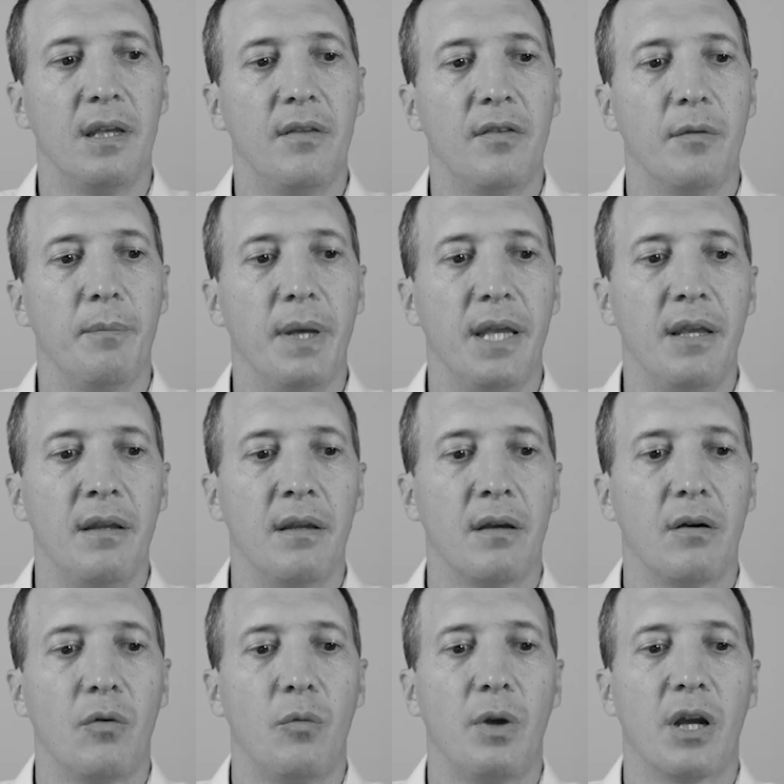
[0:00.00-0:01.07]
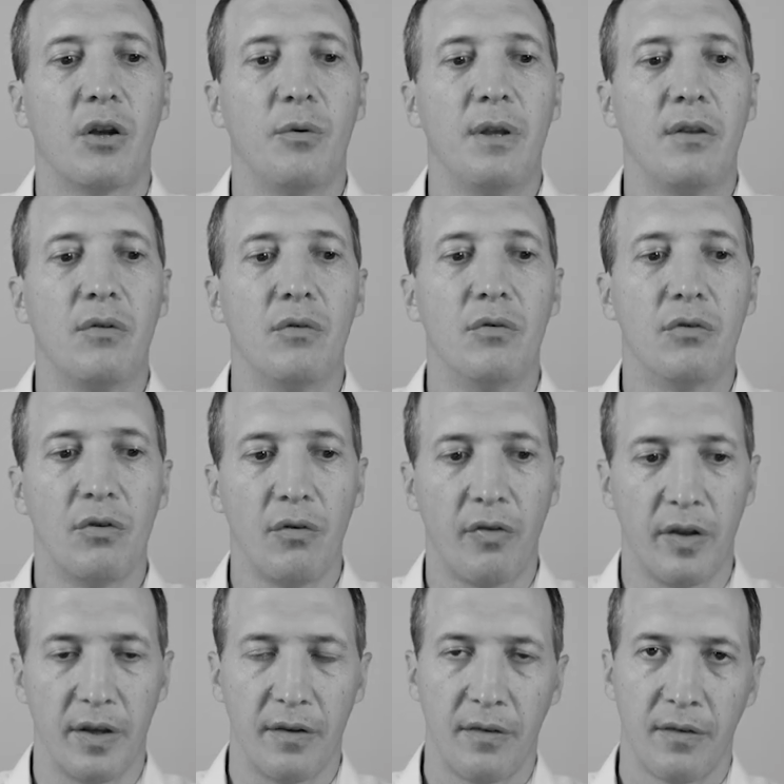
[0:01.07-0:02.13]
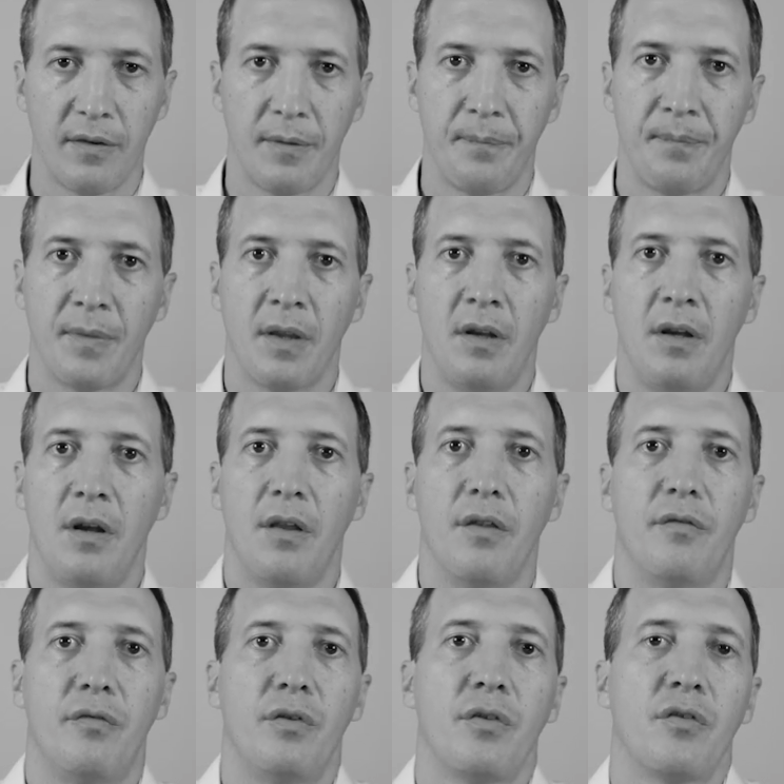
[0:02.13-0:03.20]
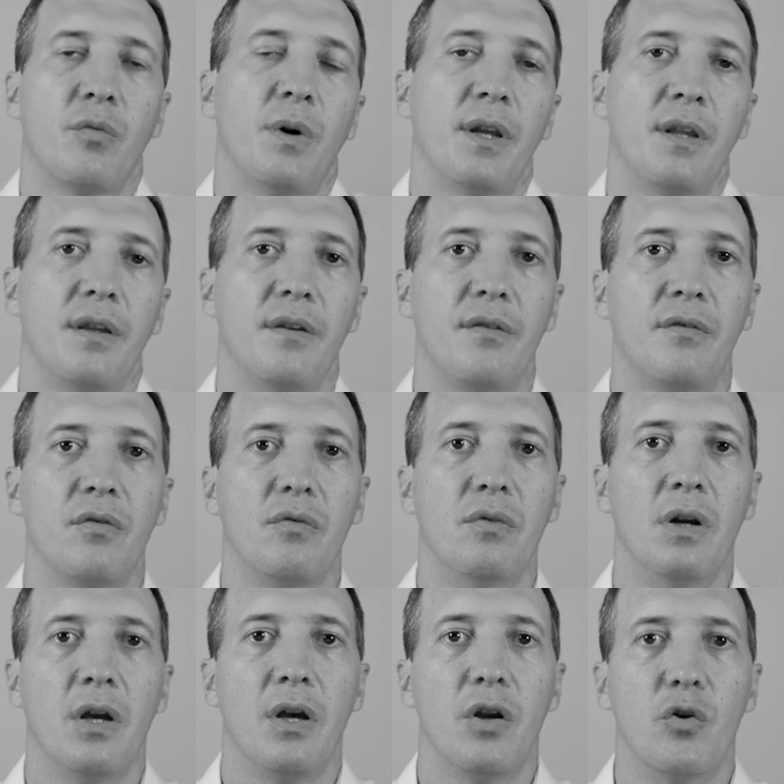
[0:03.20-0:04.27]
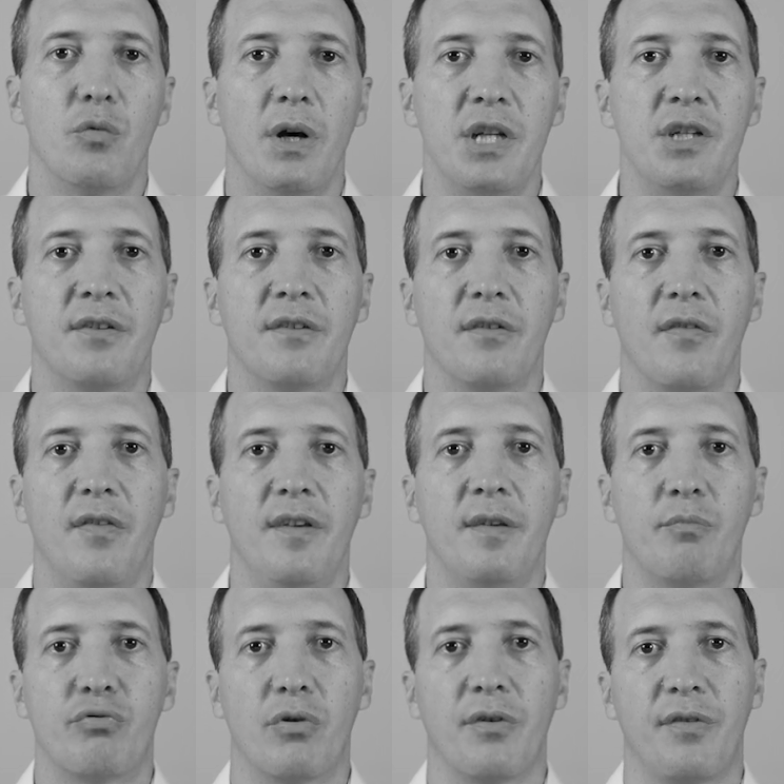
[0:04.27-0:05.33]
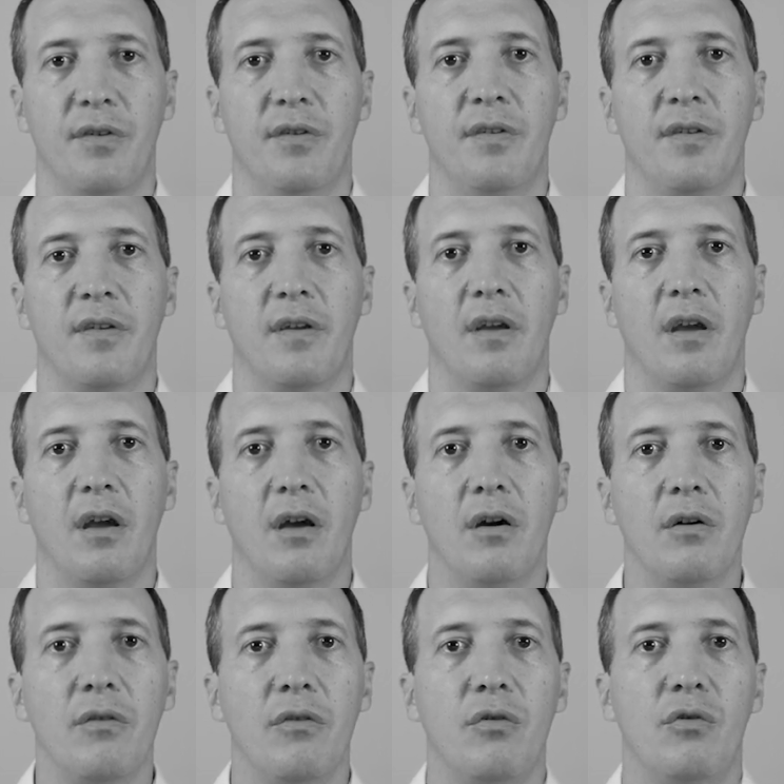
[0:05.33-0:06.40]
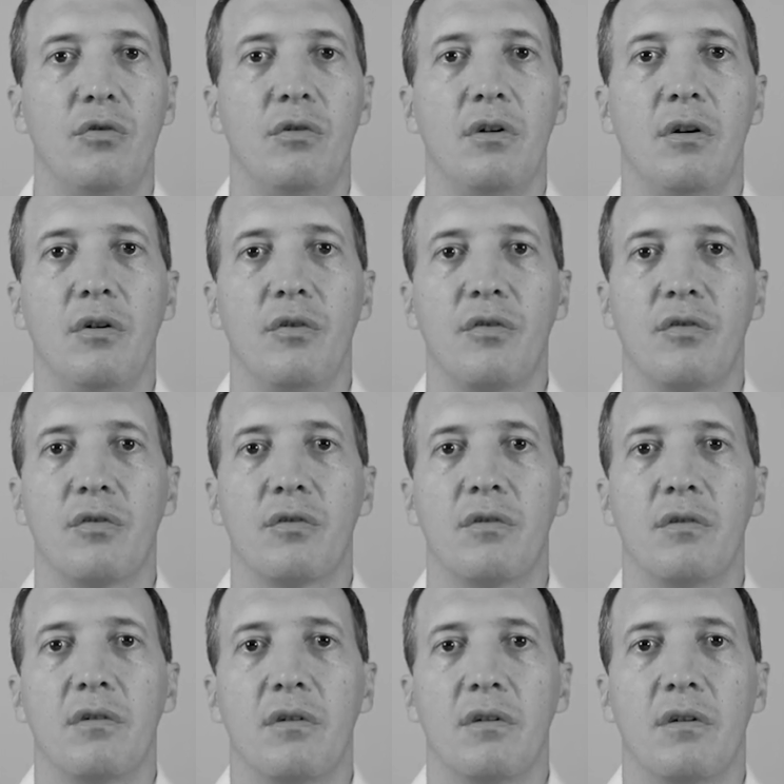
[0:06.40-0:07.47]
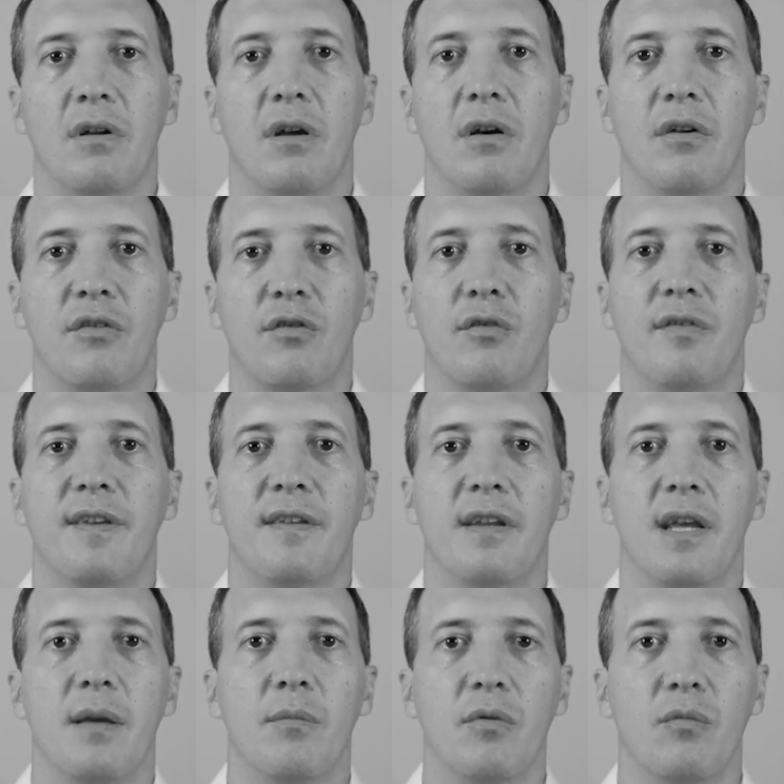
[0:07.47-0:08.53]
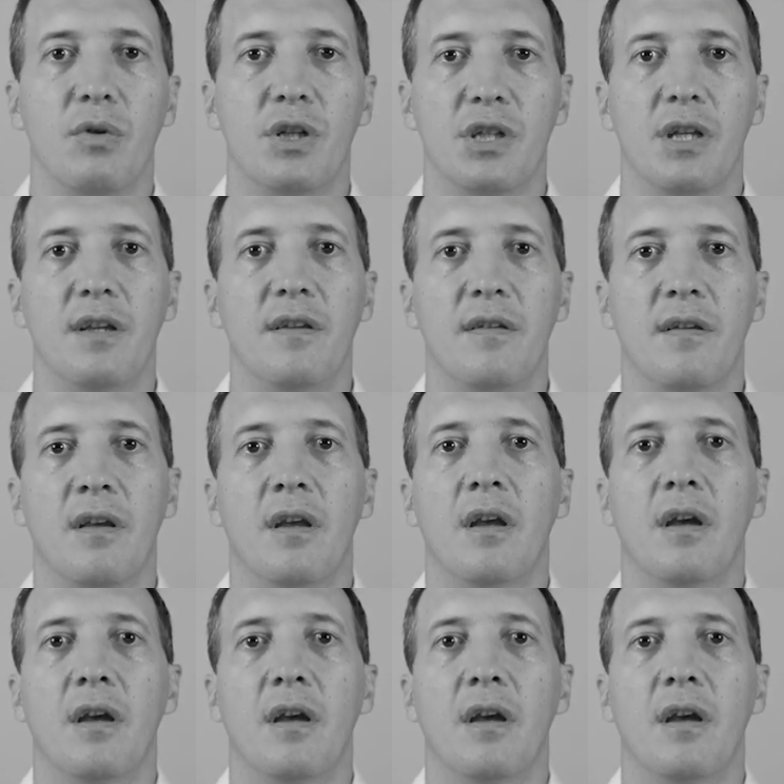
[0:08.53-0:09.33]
In the main, we are going to do two things. The first one is to register this process under a certain service name, which is